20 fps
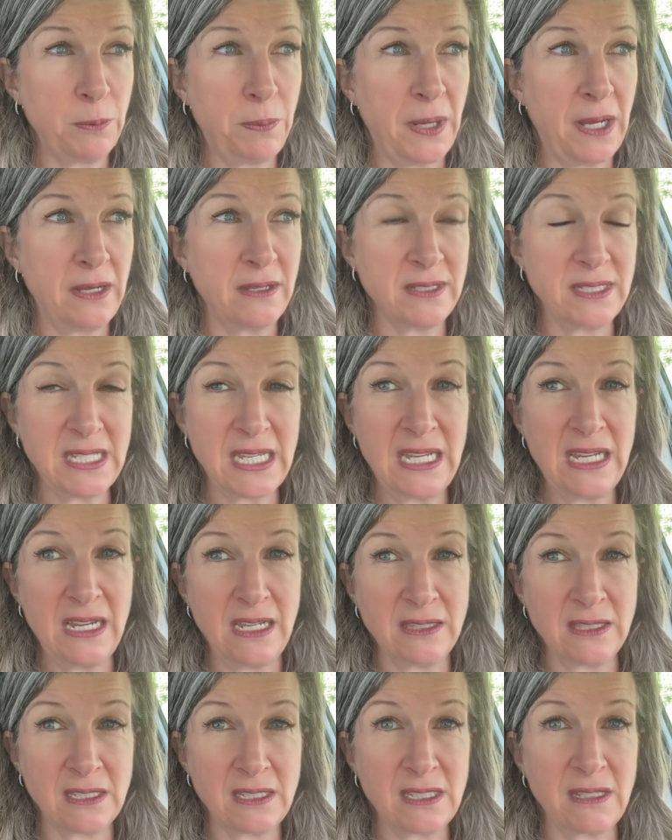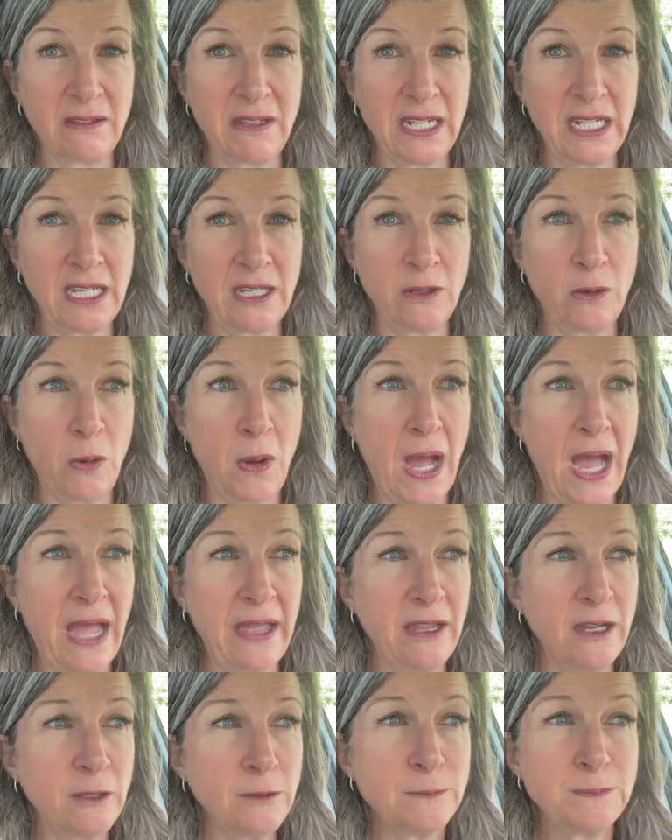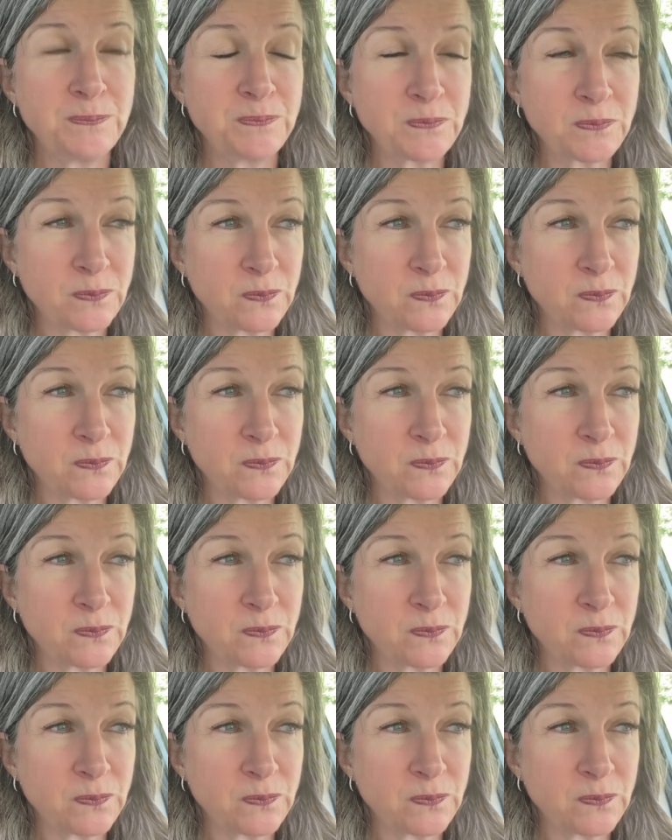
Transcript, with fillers: palsy in this clinic in Ohio